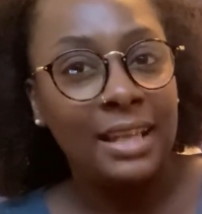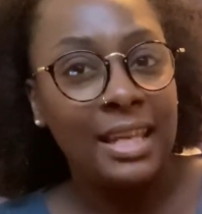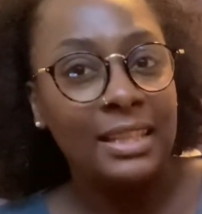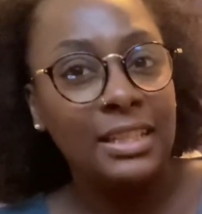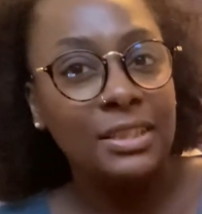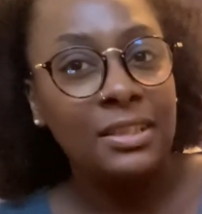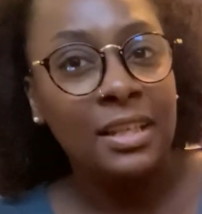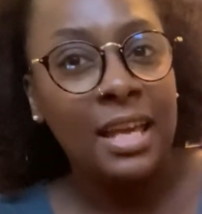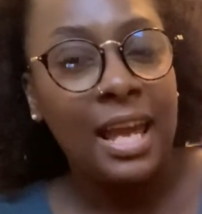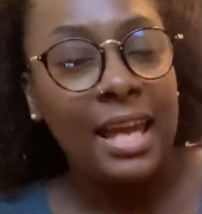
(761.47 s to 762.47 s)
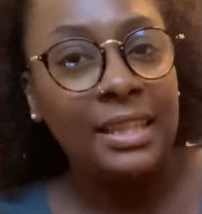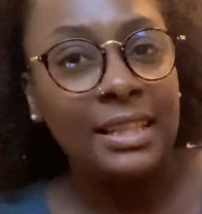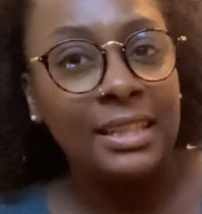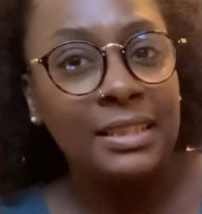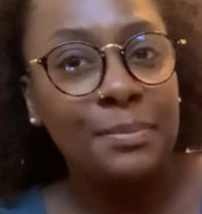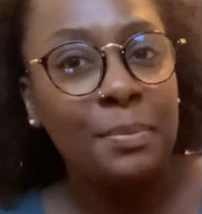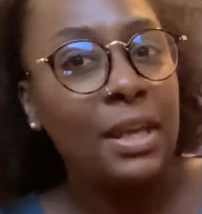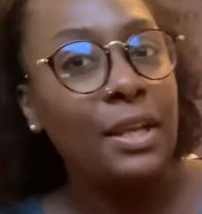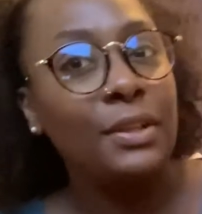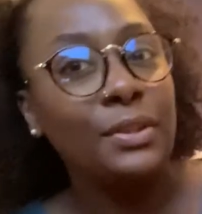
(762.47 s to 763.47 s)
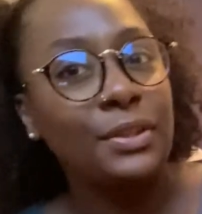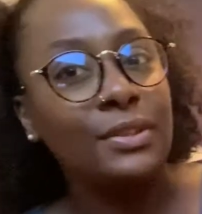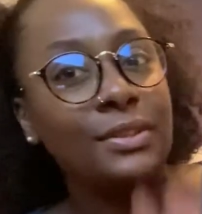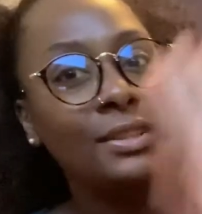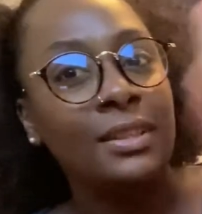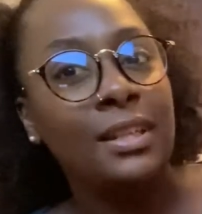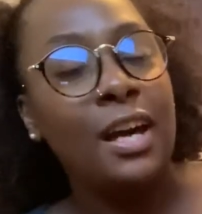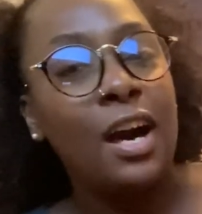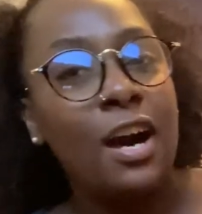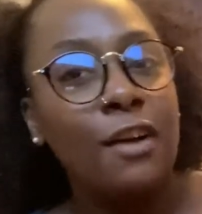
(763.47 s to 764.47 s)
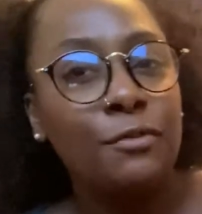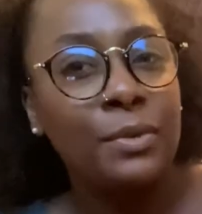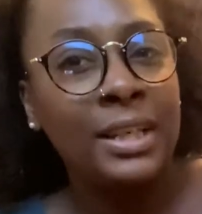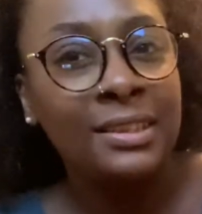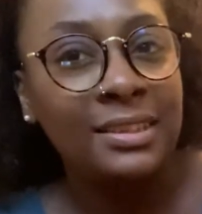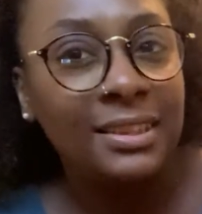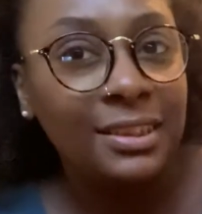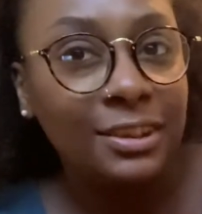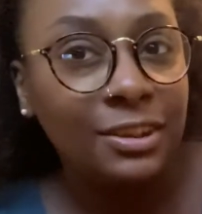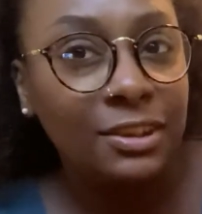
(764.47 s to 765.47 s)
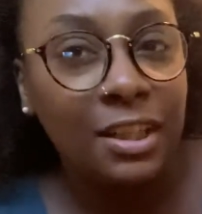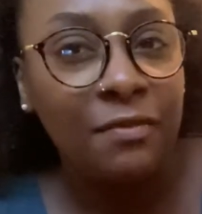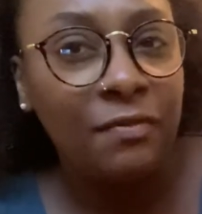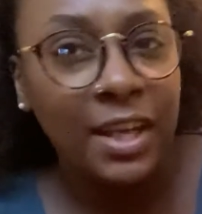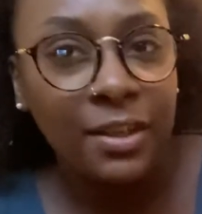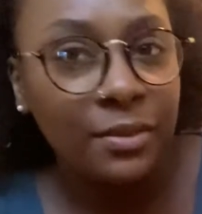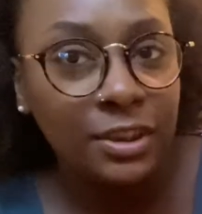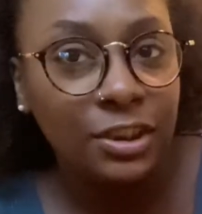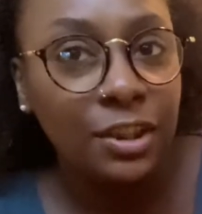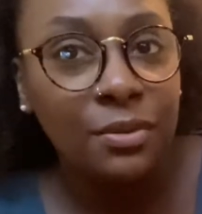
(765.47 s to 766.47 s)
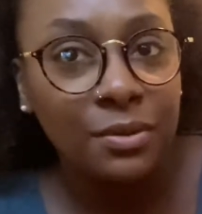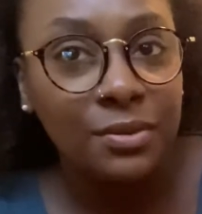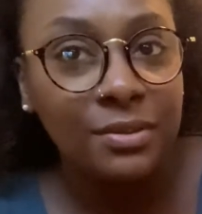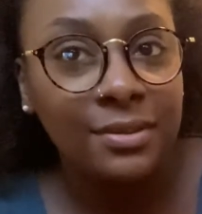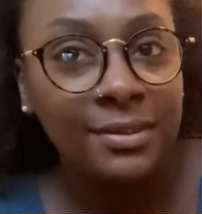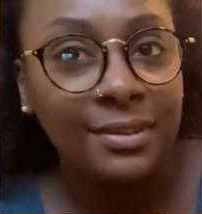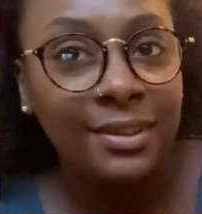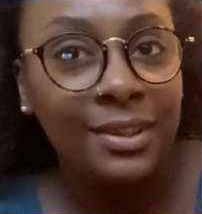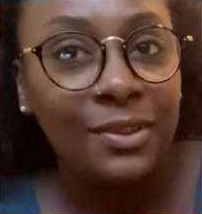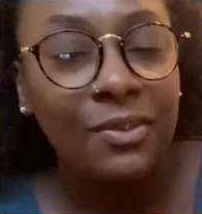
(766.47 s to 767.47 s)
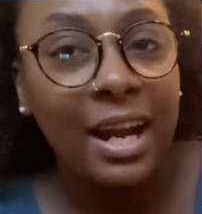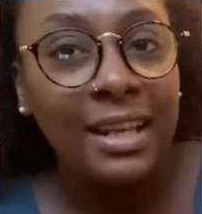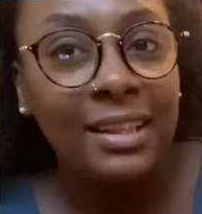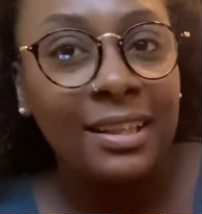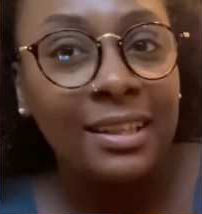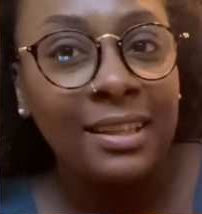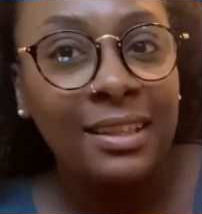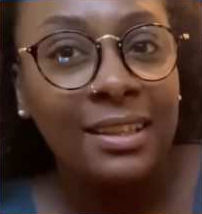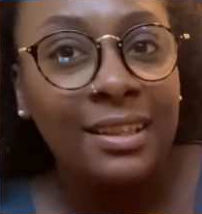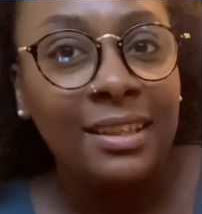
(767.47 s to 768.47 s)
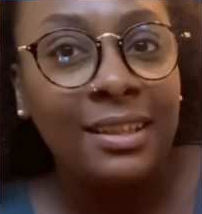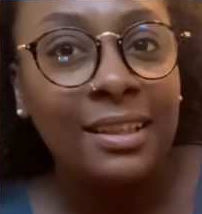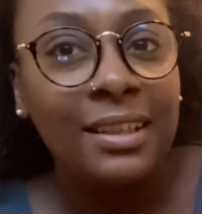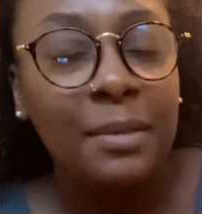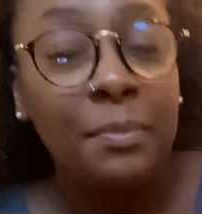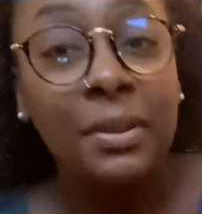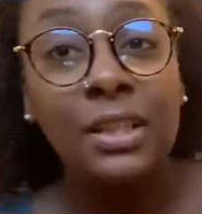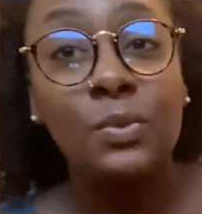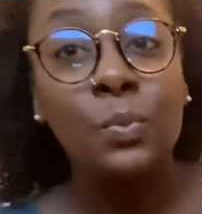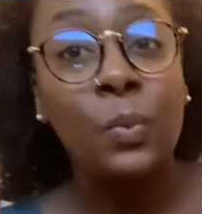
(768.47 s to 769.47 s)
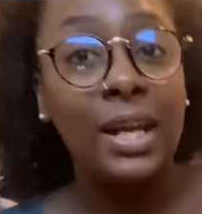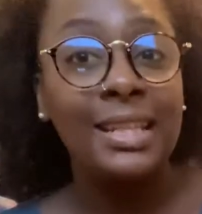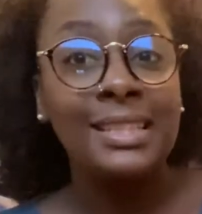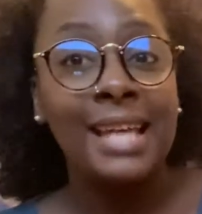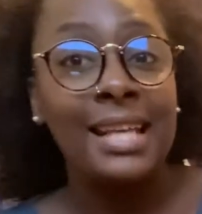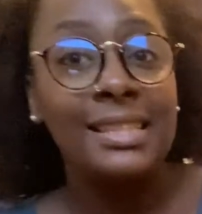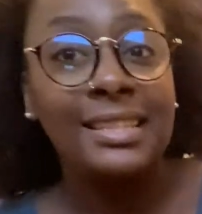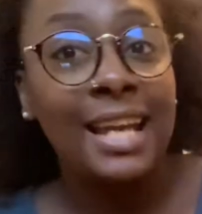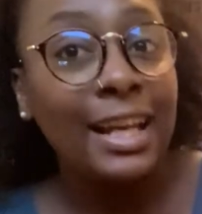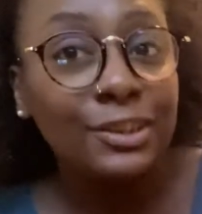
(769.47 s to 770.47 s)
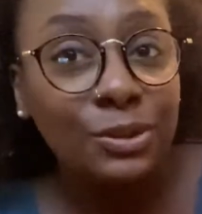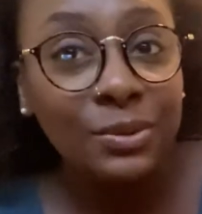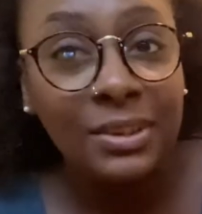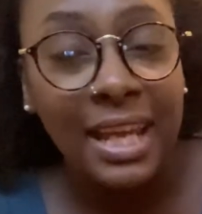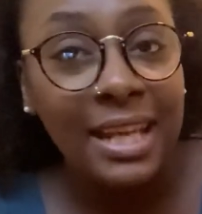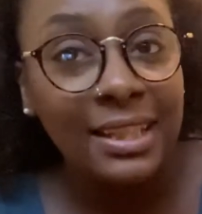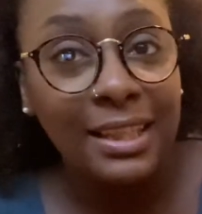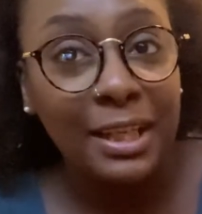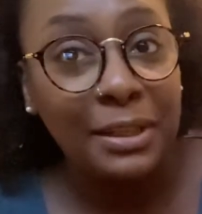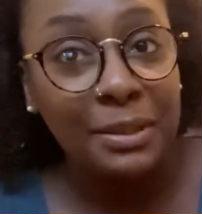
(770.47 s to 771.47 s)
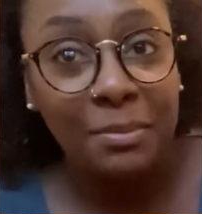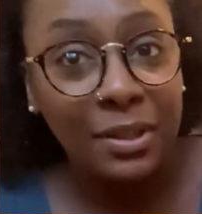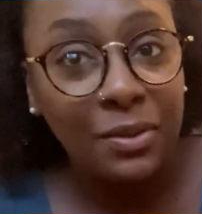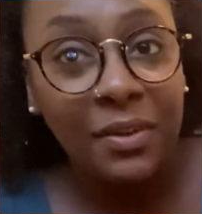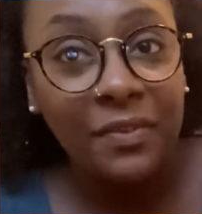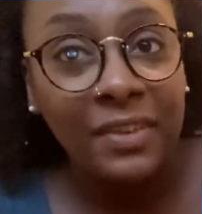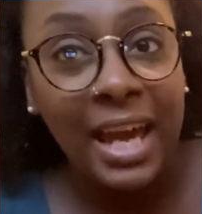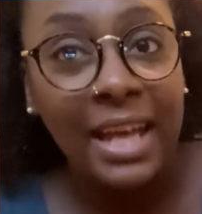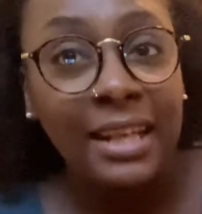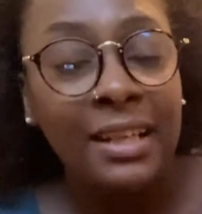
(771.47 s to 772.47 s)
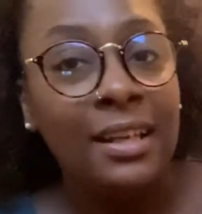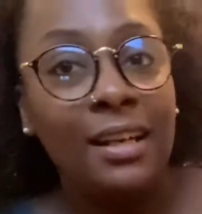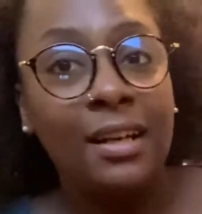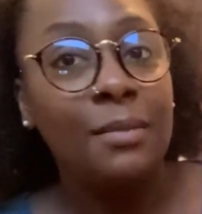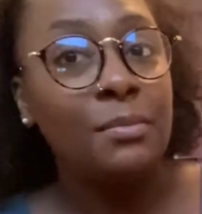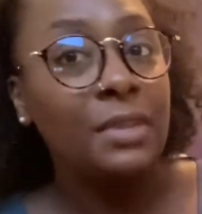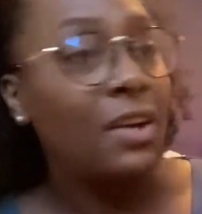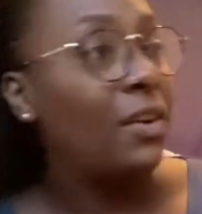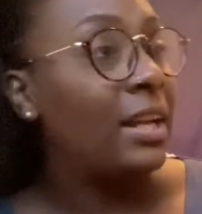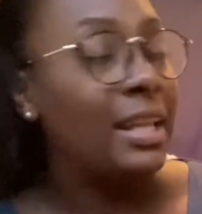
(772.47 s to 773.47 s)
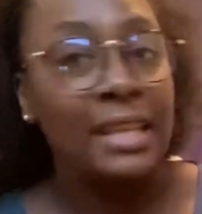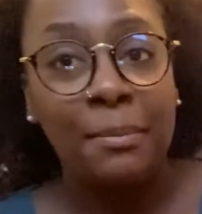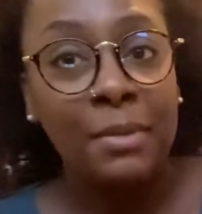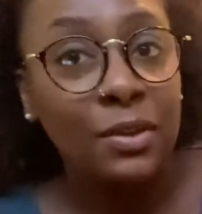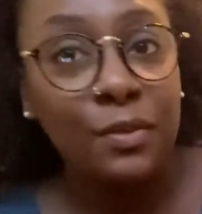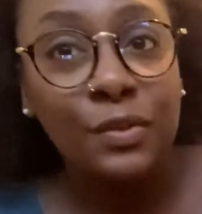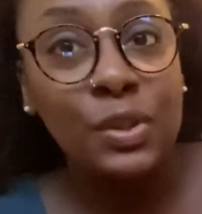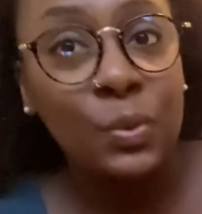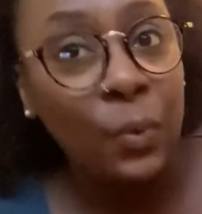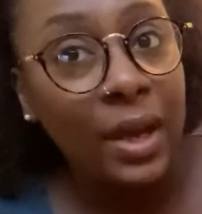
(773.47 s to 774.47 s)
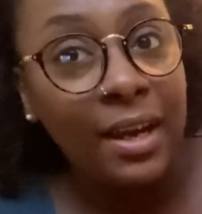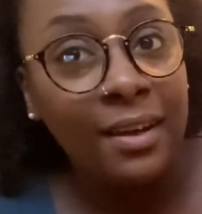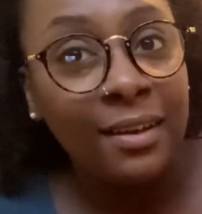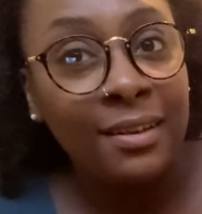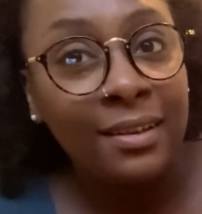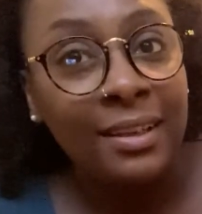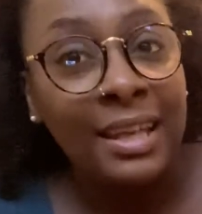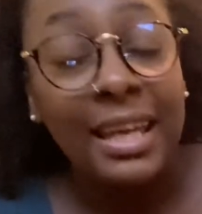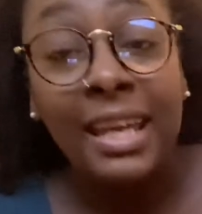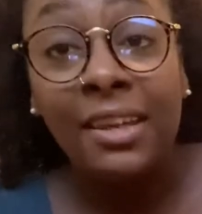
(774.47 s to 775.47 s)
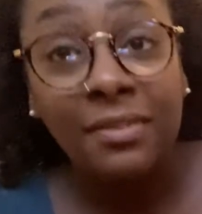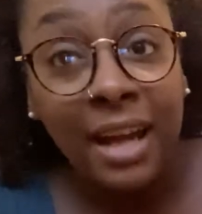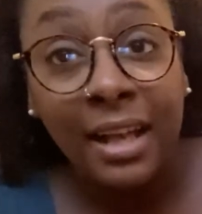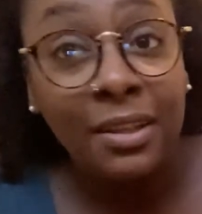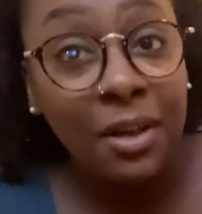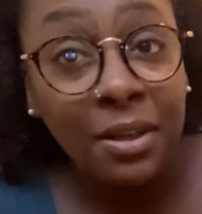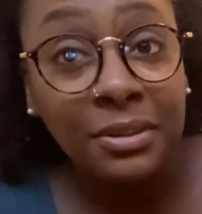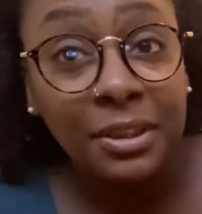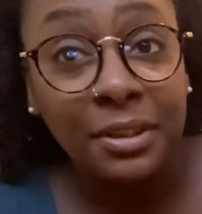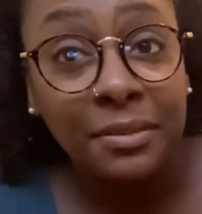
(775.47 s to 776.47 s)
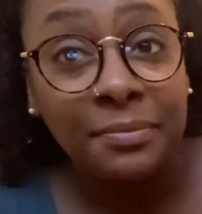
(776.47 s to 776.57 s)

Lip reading: And these pillars of racist Confederate generals, right? Because what is that statue standing there in the middle of that, in the middle of the square, if not an altar?